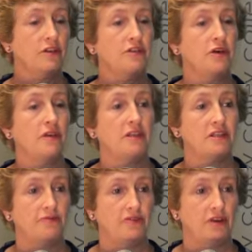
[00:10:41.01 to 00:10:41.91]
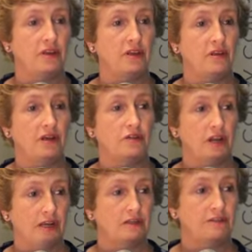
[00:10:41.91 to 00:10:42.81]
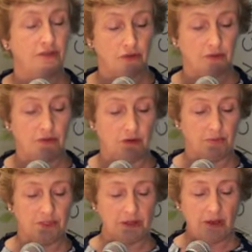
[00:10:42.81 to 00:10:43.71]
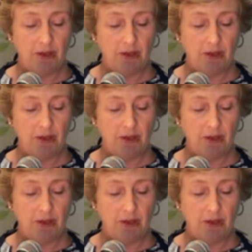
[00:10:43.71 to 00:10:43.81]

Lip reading: so that it's very attractive to the thrips.